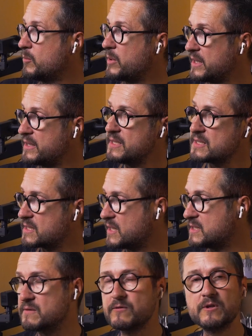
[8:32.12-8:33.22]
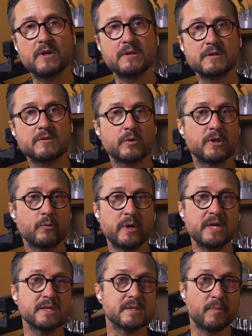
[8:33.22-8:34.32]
But in this case, if you notice what the ring is